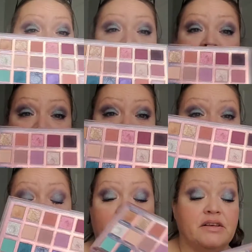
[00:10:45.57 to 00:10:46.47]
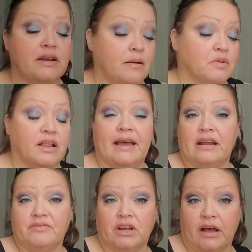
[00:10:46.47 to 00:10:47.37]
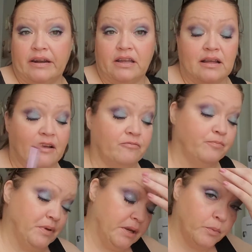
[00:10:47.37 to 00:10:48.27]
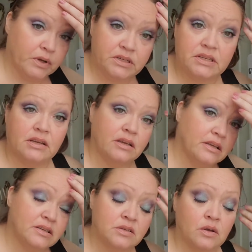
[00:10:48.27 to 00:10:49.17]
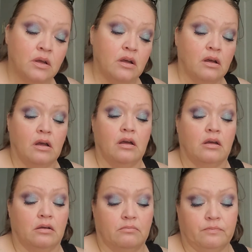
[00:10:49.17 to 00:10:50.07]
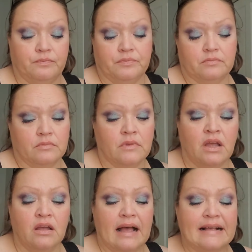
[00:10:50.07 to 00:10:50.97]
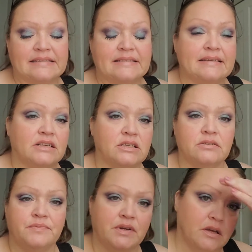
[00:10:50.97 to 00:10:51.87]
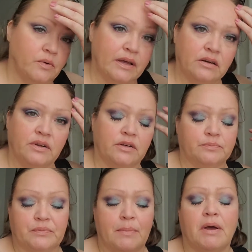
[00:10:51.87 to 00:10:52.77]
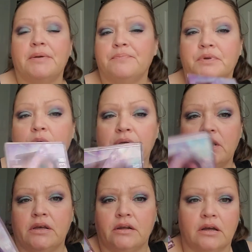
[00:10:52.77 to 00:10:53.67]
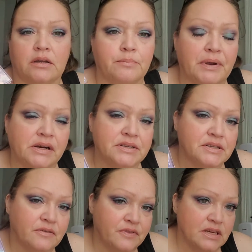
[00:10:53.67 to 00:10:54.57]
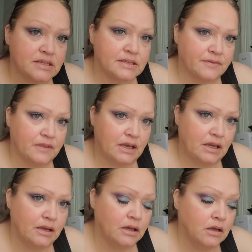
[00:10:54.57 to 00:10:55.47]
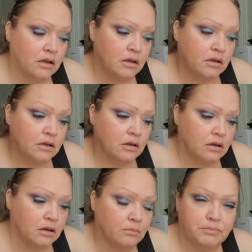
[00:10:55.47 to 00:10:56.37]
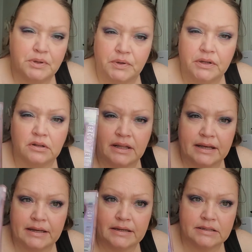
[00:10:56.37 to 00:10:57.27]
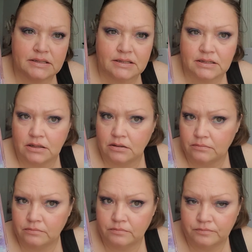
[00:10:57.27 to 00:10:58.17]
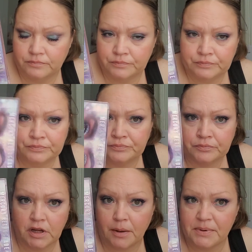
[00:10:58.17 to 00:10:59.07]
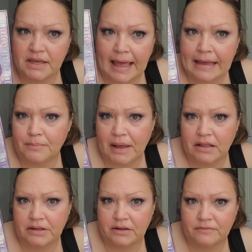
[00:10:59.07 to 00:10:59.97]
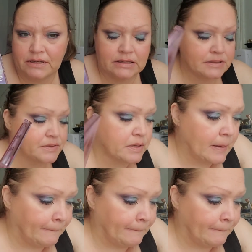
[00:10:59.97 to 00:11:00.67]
I like this palette. I'm glad I've got it. I've been wanting it. Um, I still, you know, I don't know. I might throw in a comparison of this and the um, Beauty Glazed Copycat palette of this.